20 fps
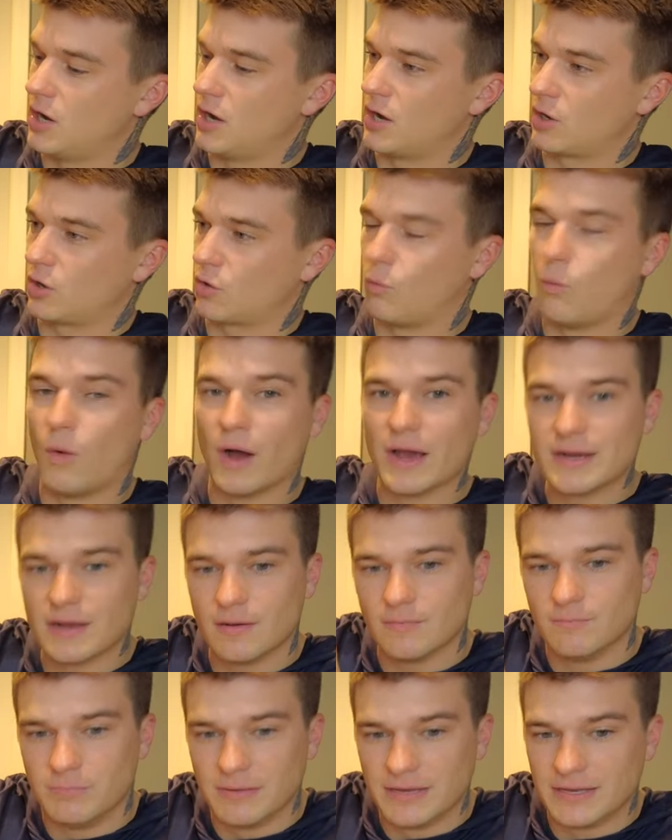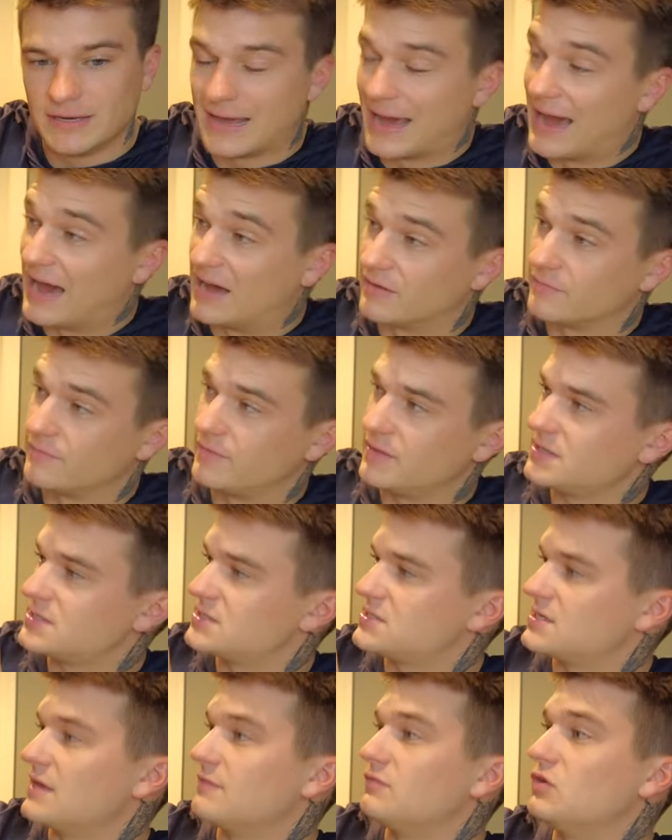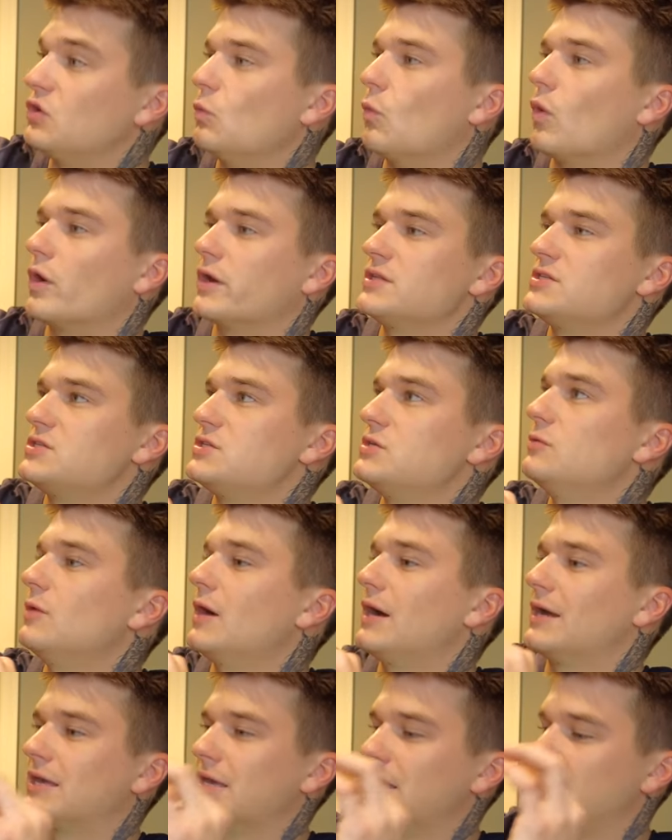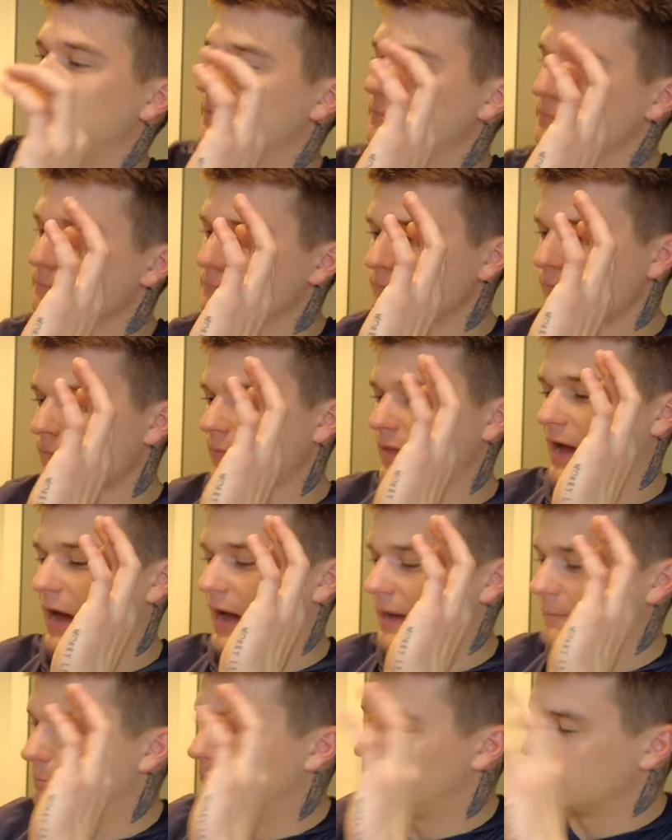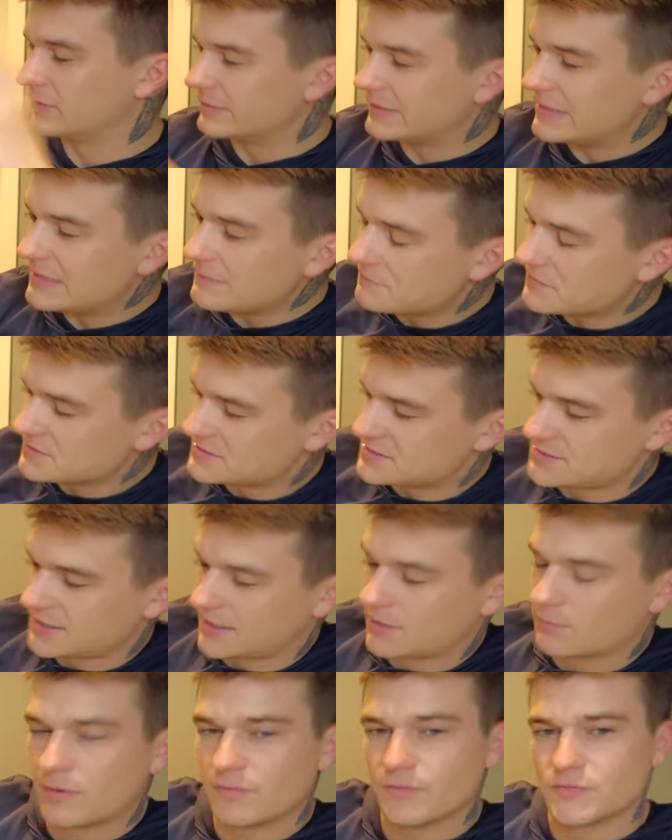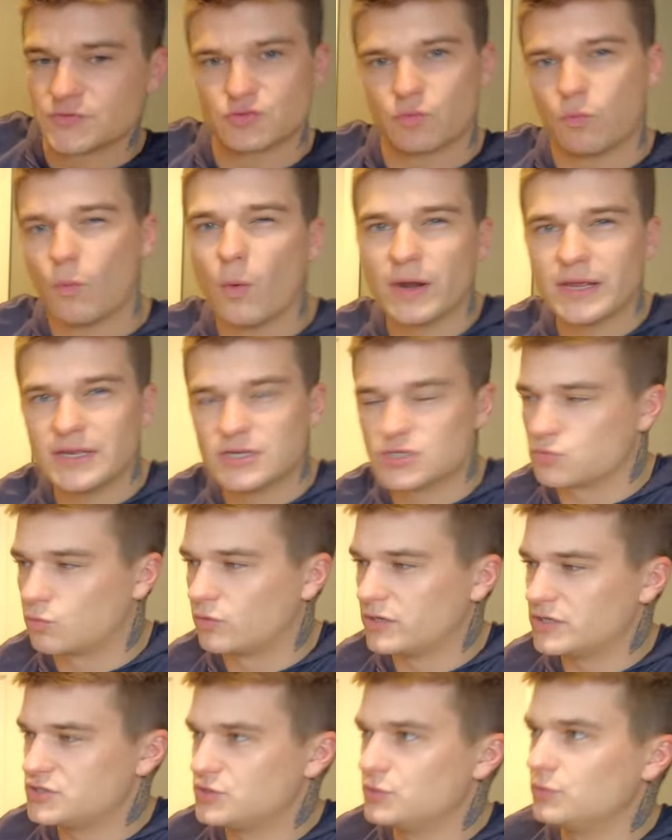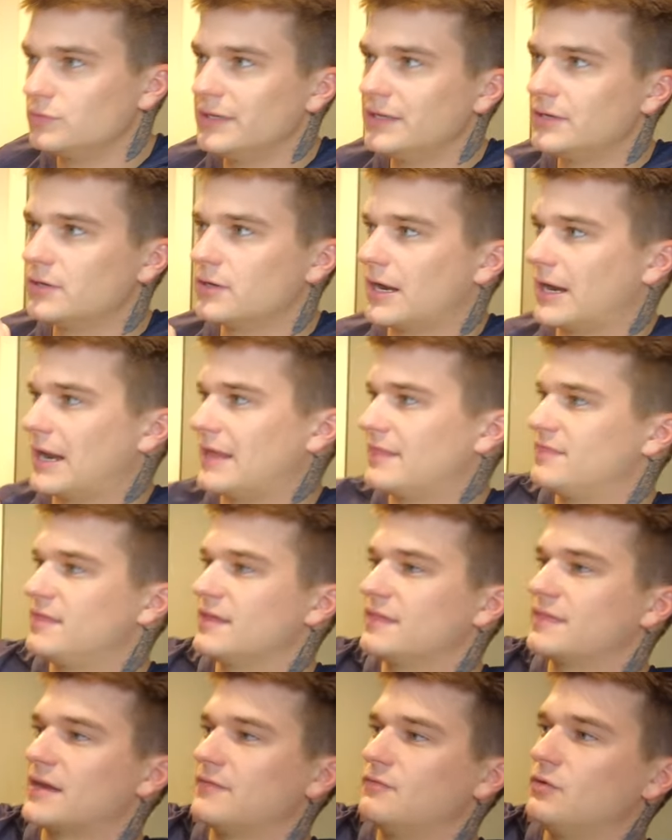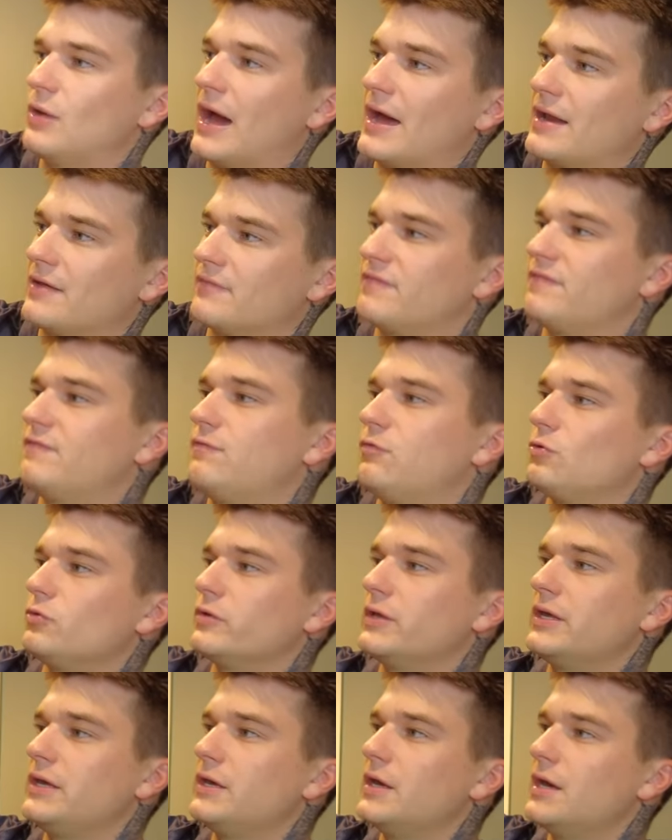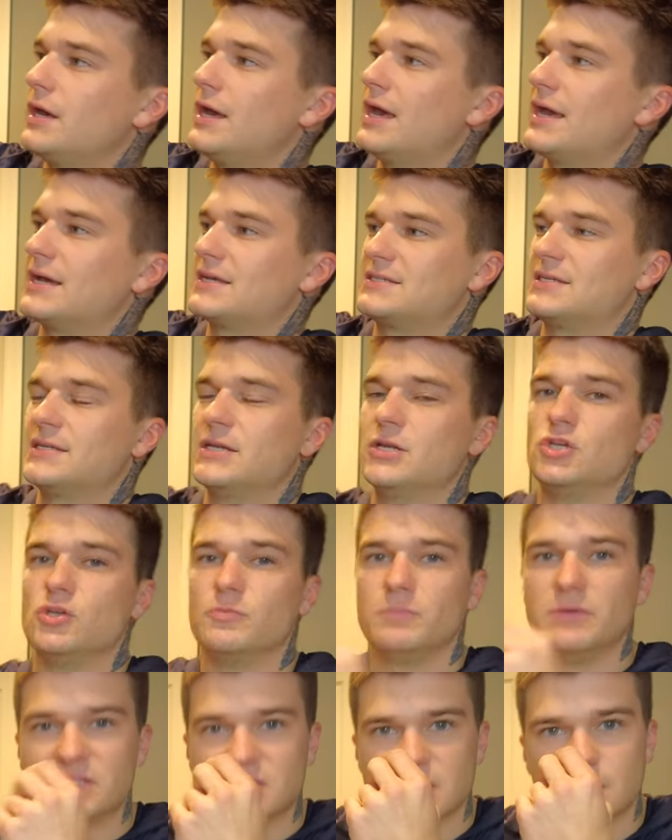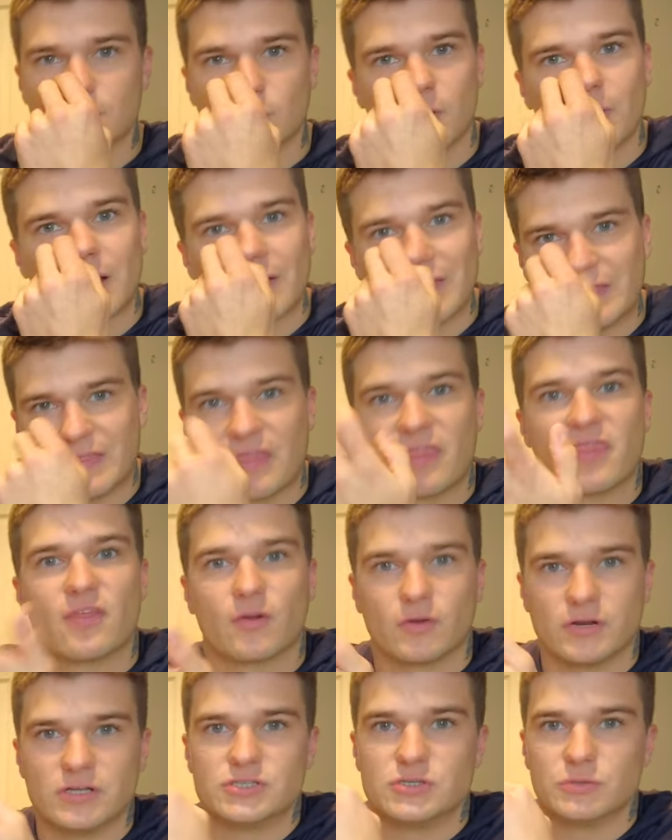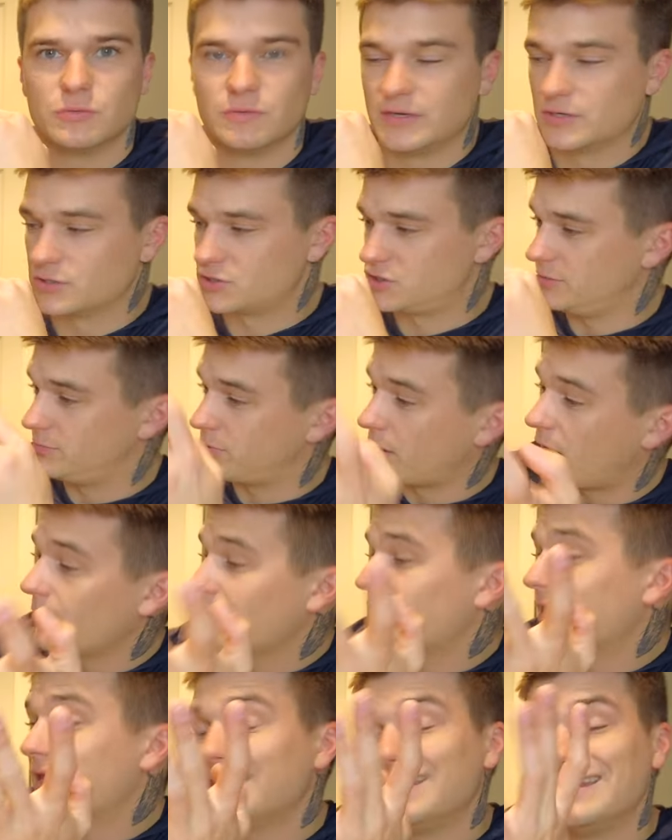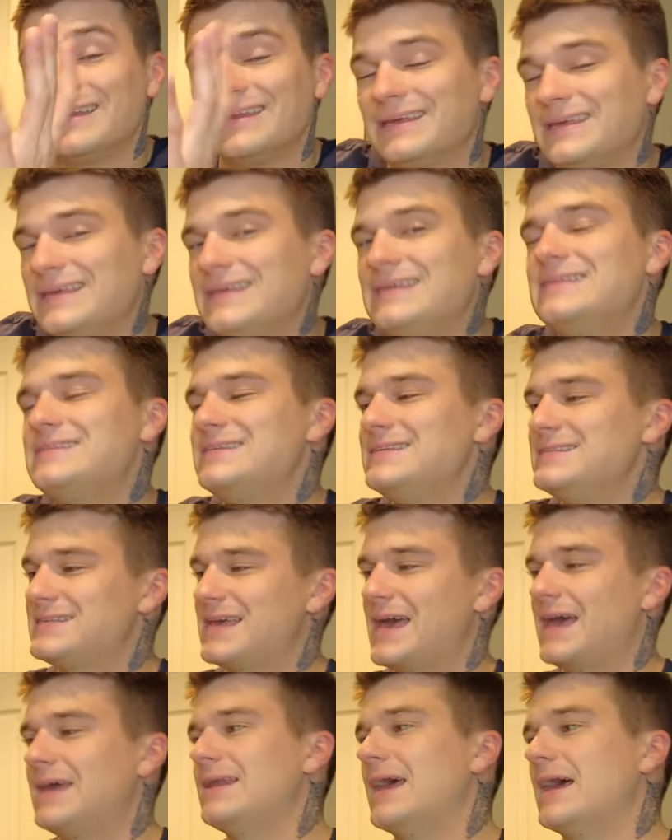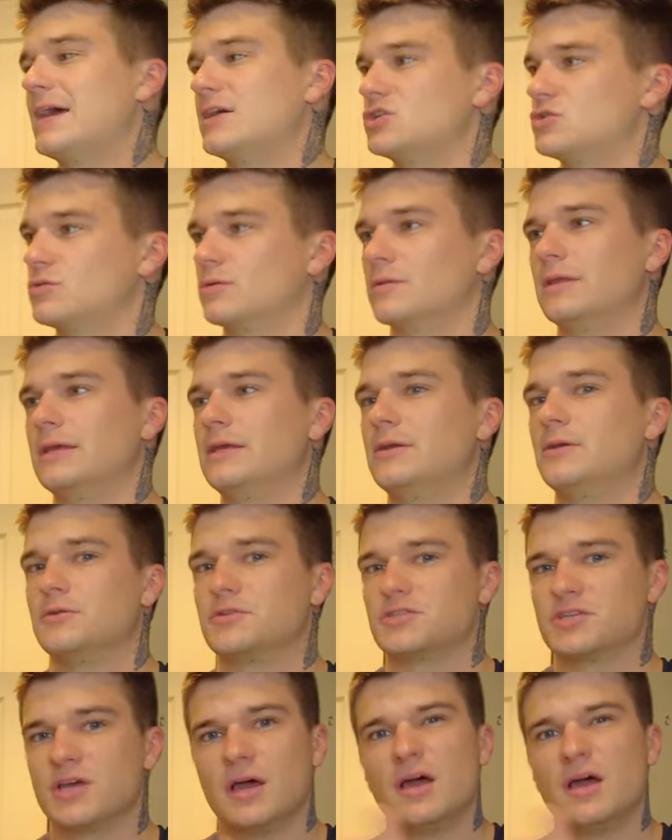quite a bit out of this if you wanted to. Again, I believe this is like around the 20 to 22 liter, and I think that if you had it fully extended, you'd be somewhere around like the 32 liter. So you probably could get an easy 10 extra liters,